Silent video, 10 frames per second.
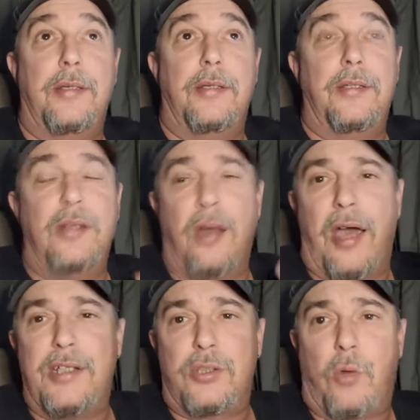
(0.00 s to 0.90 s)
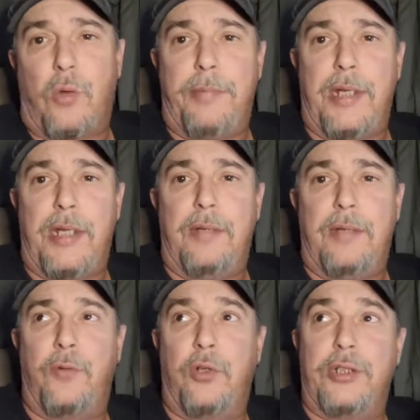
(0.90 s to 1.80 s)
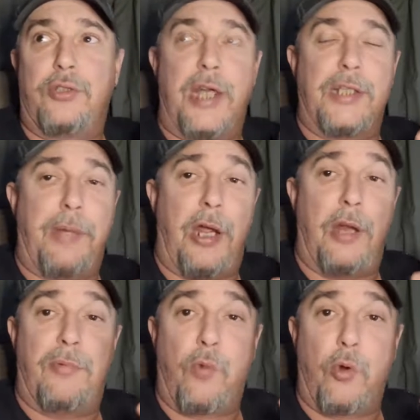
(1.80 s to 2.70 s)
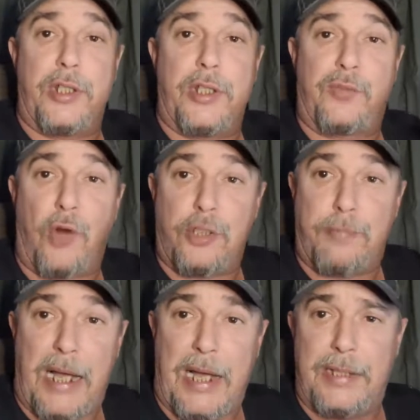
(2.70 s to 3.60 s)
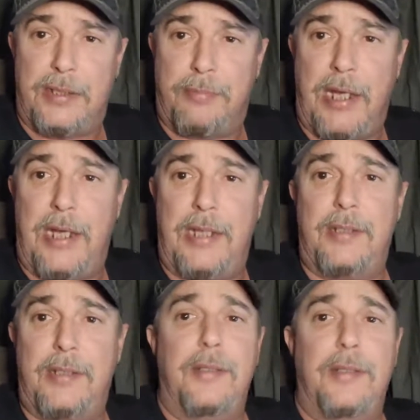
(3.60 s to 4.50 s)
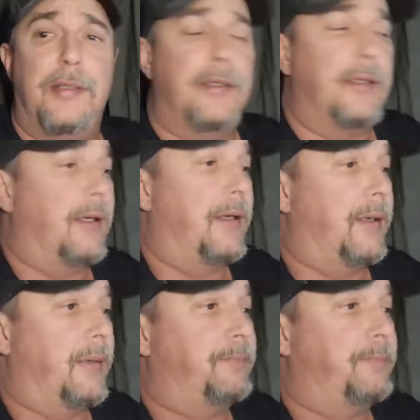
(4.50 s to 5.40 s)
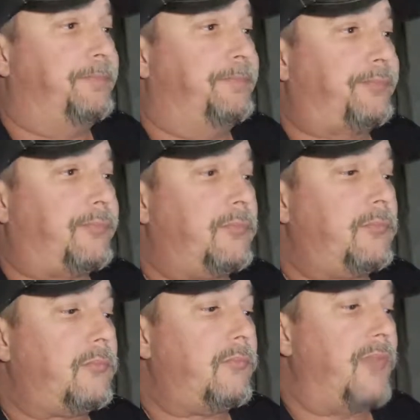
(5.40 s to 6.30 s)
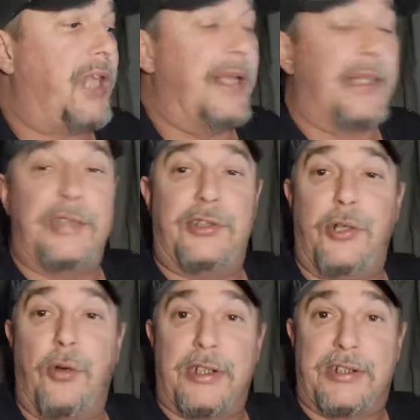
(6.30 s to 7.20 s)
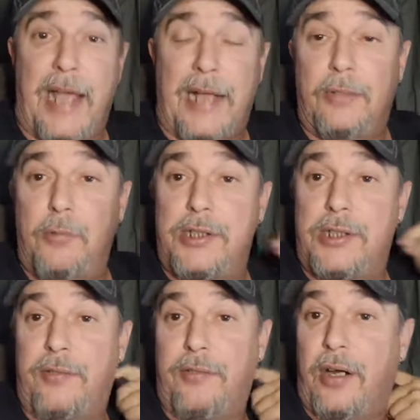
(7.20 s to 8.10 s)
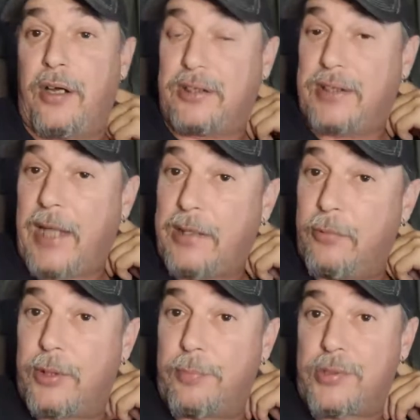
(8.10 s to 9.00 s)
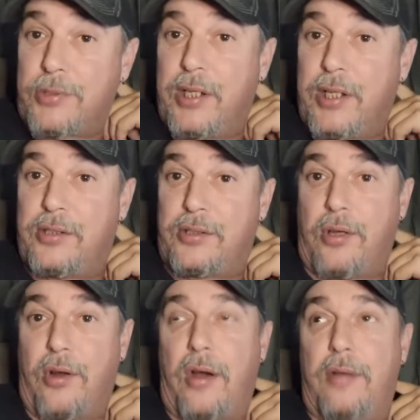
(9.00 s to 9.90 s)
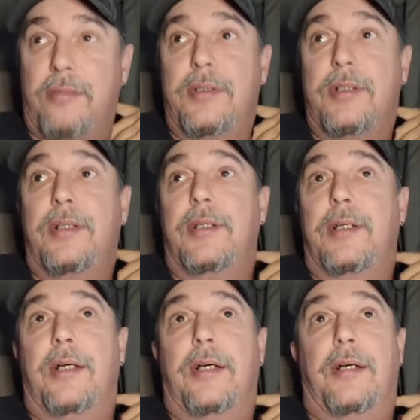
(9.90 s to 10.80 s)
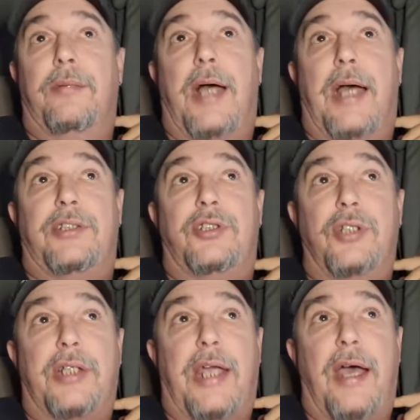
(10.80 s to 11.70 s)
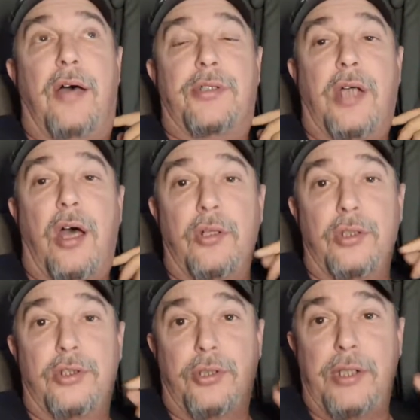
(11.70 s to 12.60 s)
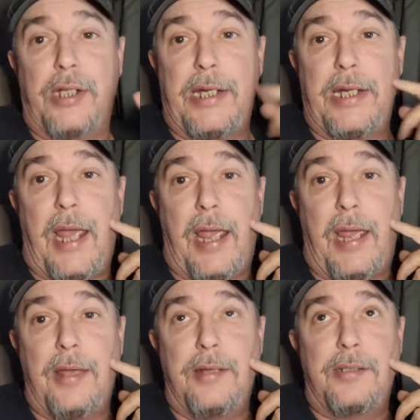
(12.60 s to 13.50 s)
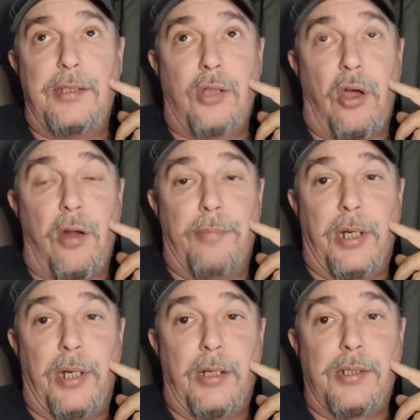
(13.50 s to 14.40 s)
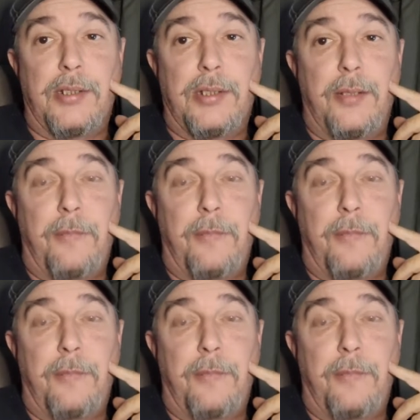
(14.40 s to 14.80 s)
I just want to be fully transparent before this first buy is made, and let you know exactly what's in there, exactly what the percentages are. I took out Dollar Tree and Starbucks.